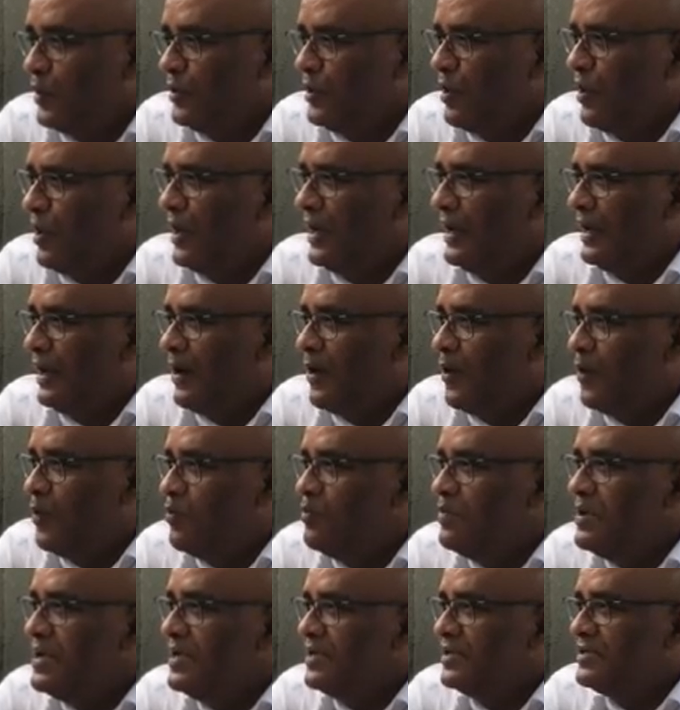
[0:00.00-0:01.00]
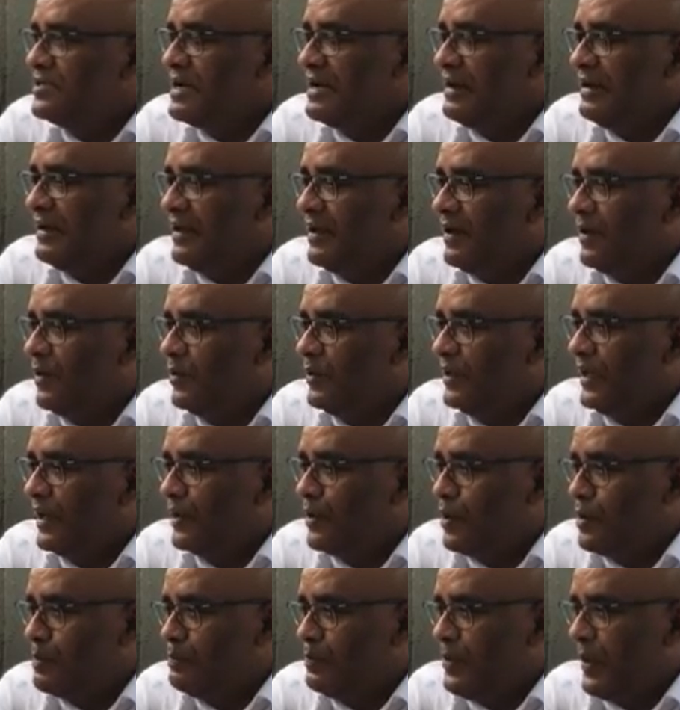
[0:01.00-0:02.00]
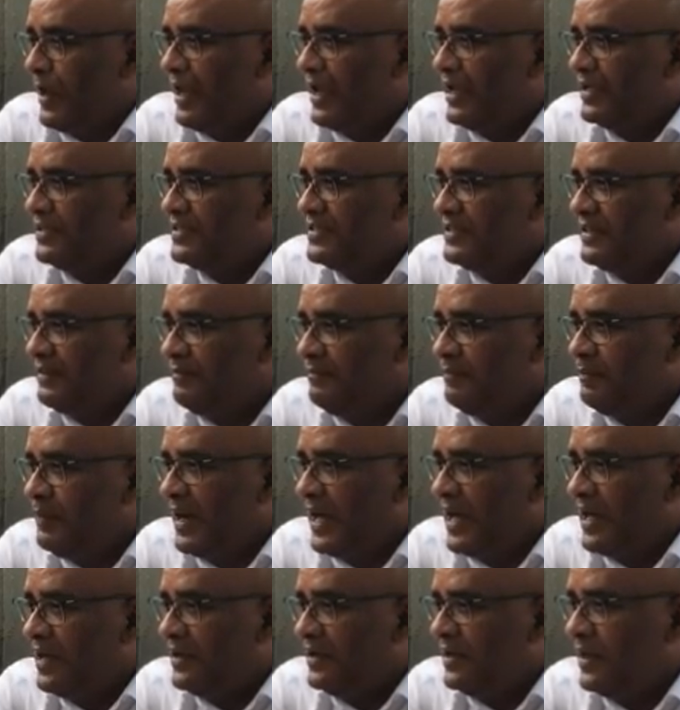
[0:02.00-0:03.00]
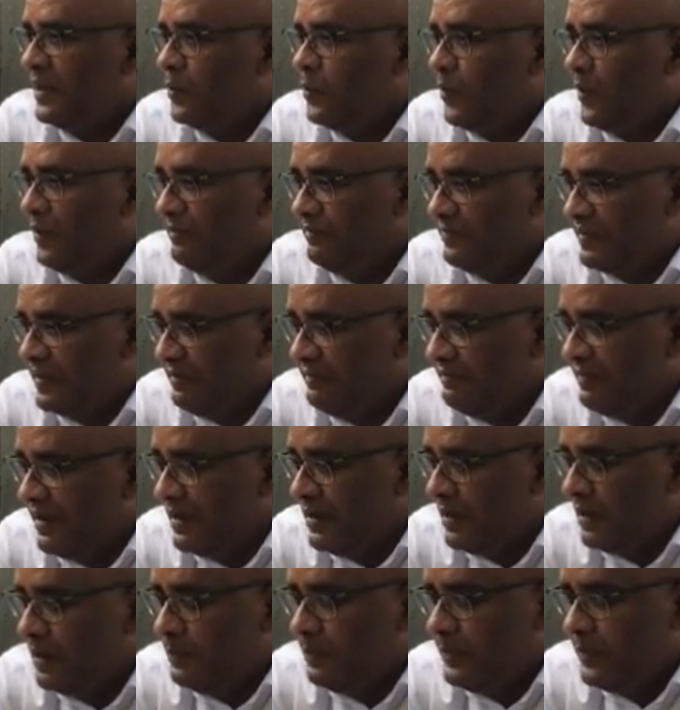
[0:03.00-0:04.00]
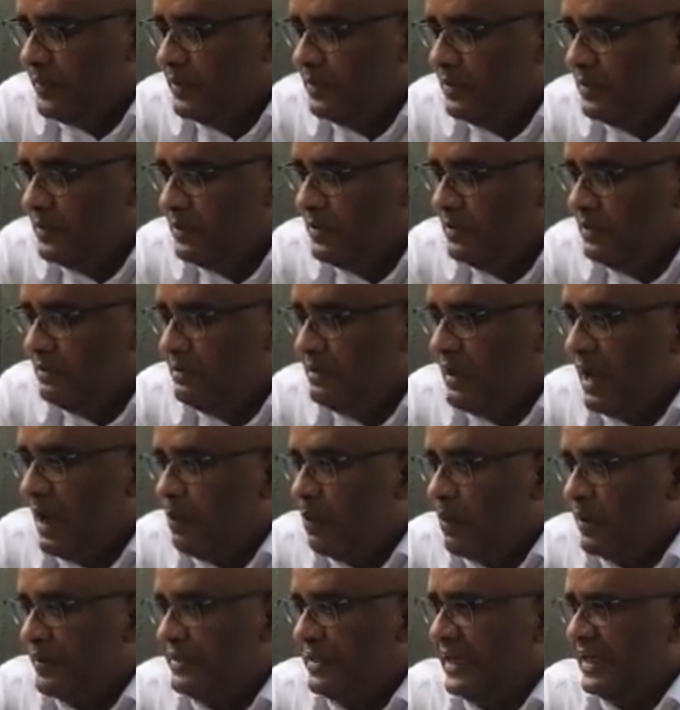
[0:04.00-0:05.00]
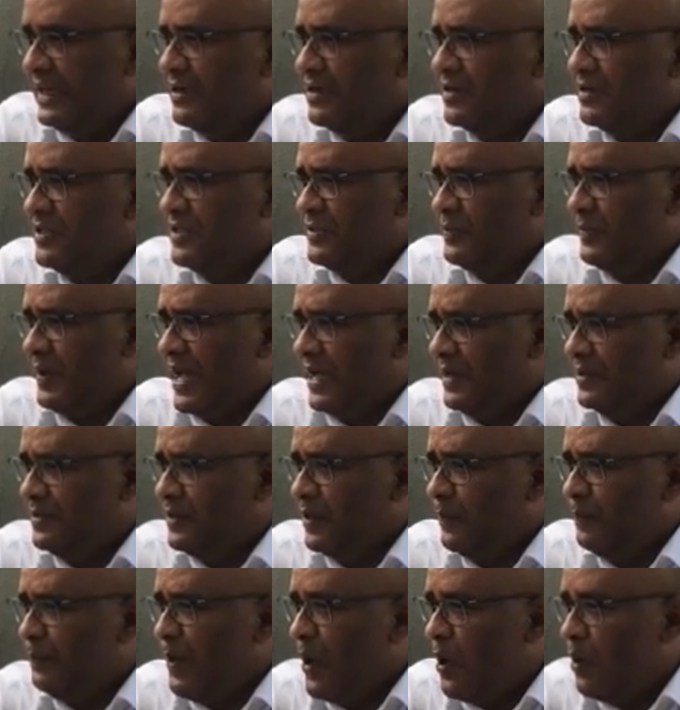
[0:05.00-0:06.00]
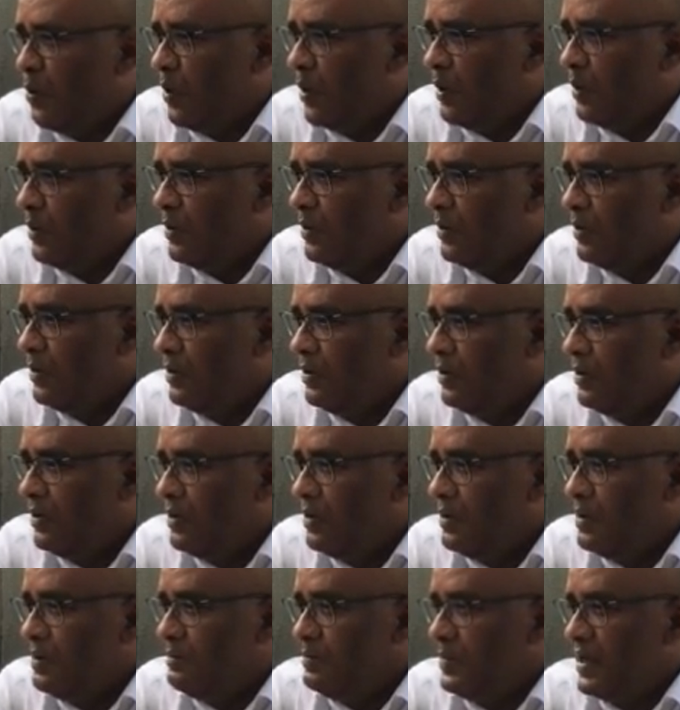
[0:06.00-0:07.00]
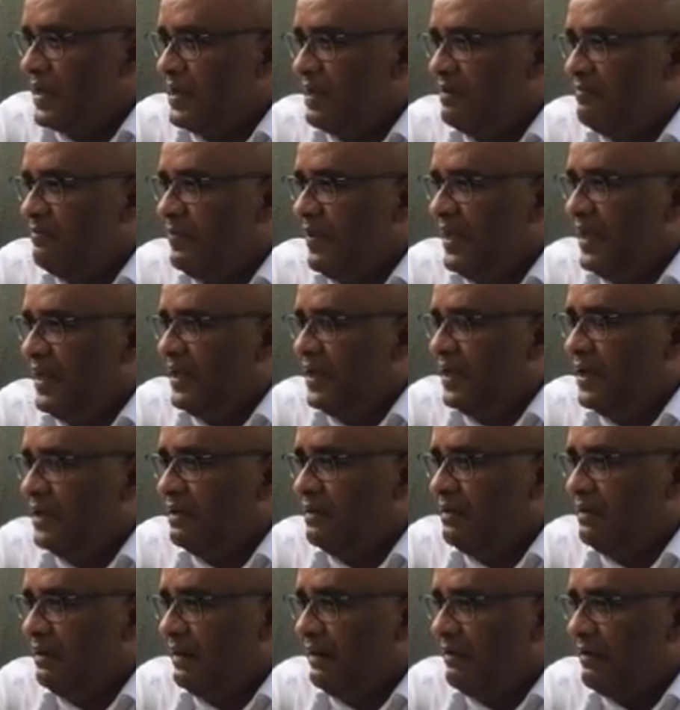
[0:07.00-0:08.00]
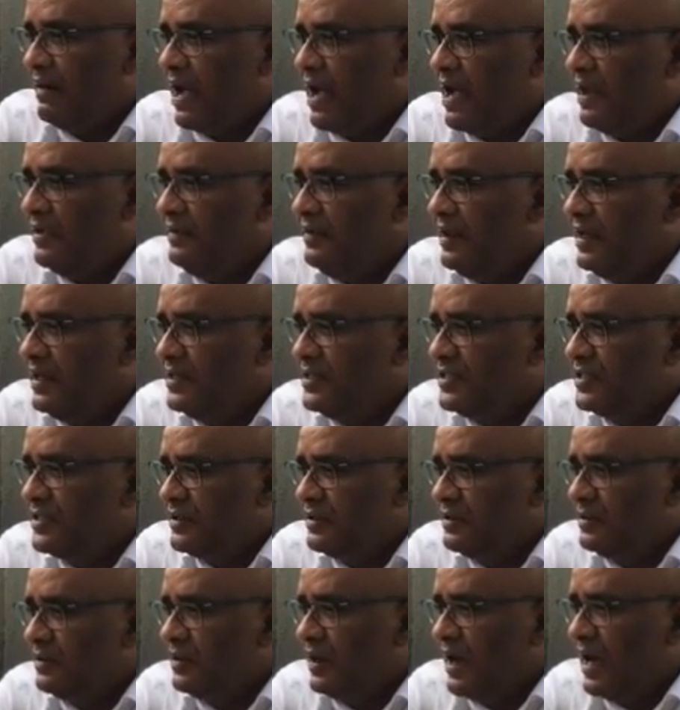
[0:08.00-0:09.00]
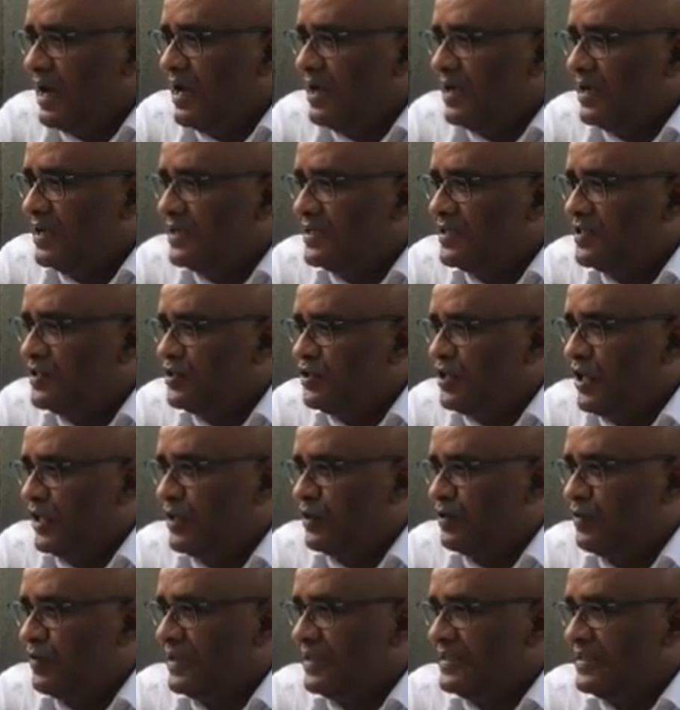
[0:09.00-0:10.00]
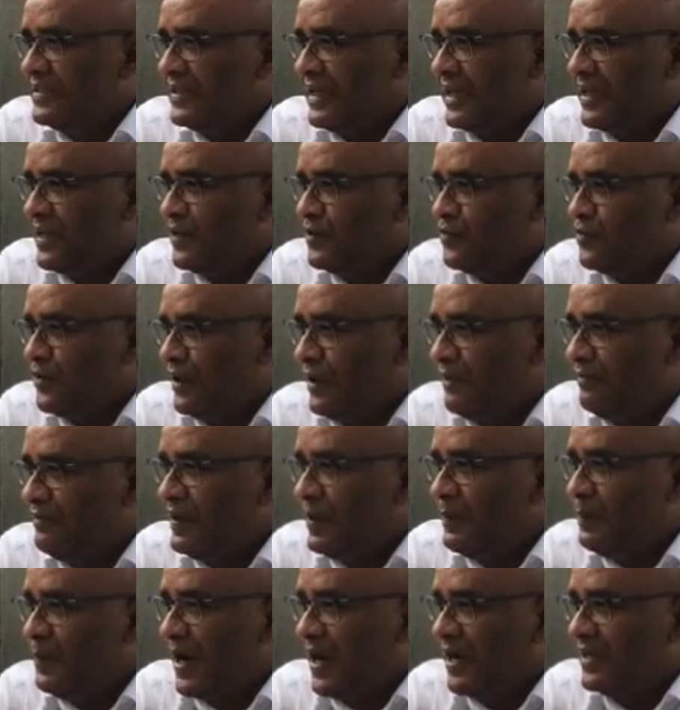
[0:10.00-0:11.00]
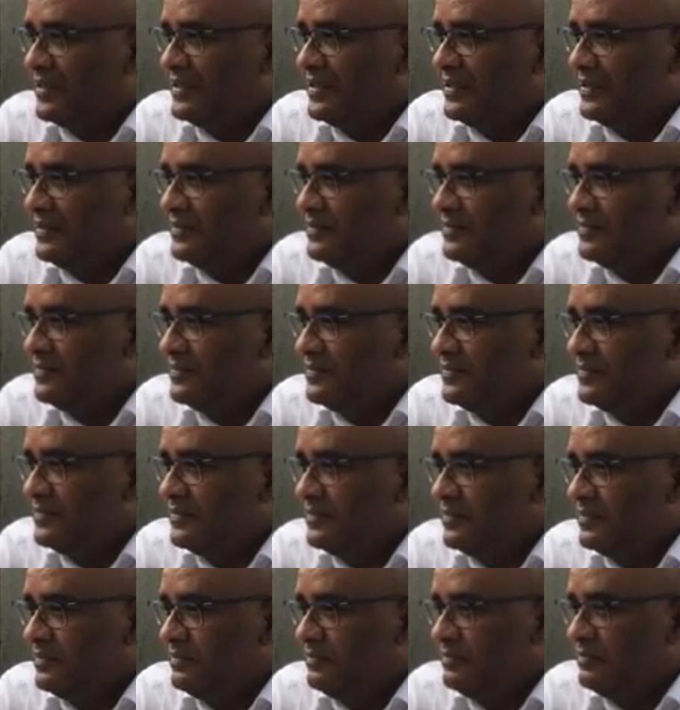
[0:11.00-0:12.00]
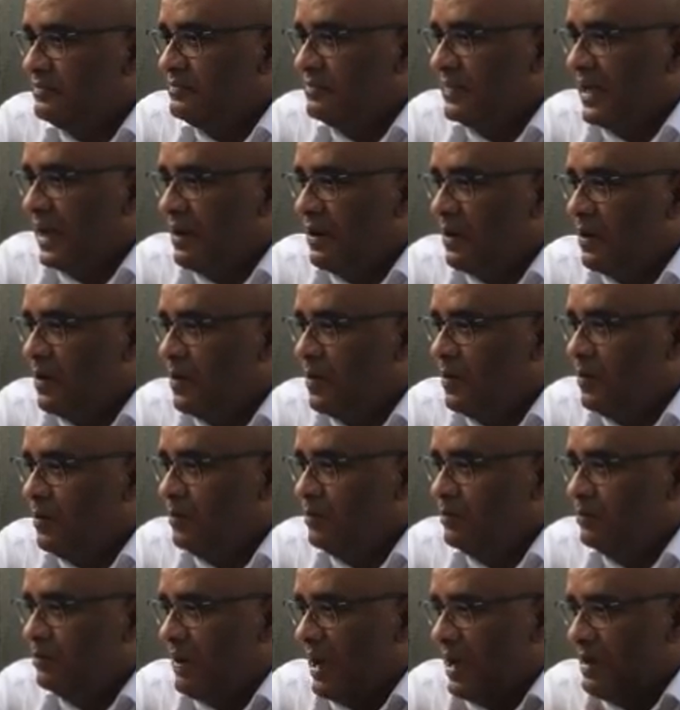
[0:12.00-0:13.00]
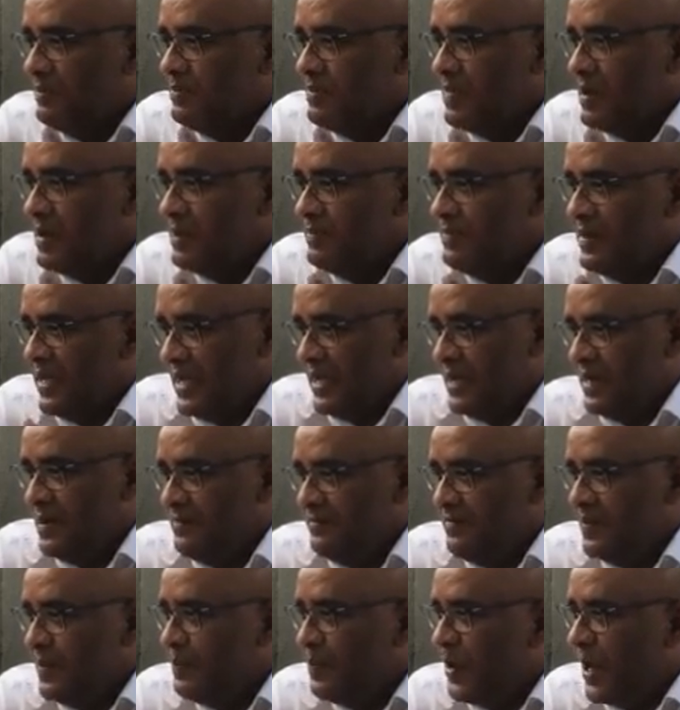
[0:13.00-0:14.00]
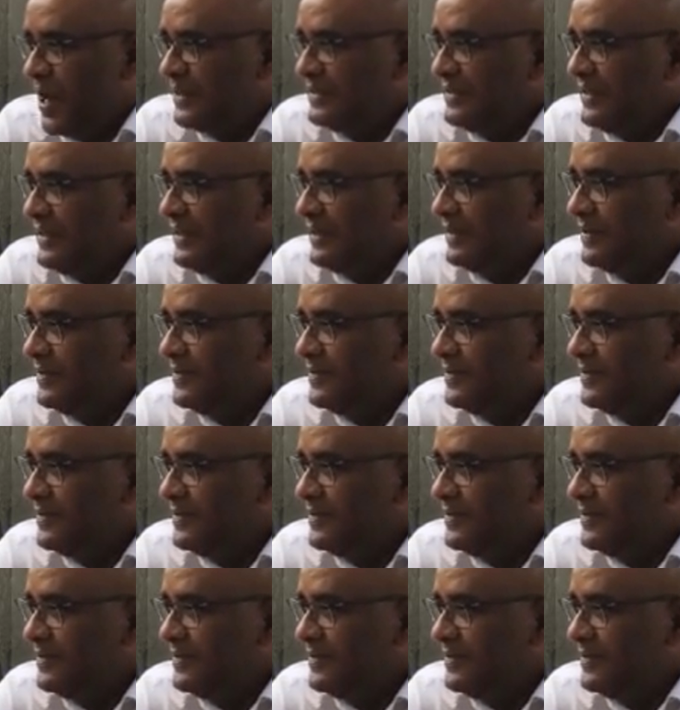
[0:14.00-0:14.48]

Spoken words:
not allow me to lay out a comprehensive plan that we have developed that would take us back to power. But I've made it clear, I did so as General Secretary of the party. Now, I'm the head of the party.